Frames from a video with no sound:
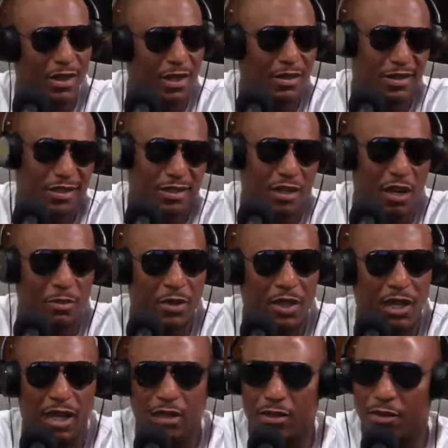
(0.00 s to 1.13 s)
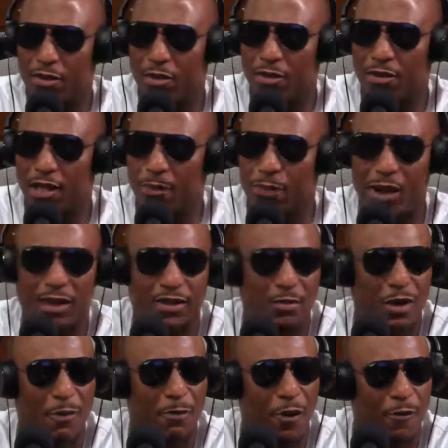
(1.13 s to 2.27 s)
It's just coming together, you know what I'm saying? Practice
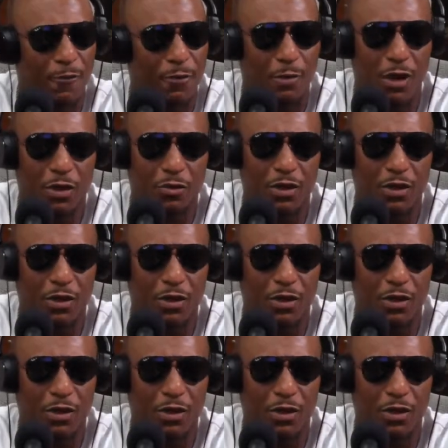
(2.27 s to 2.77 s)
make perfect, man.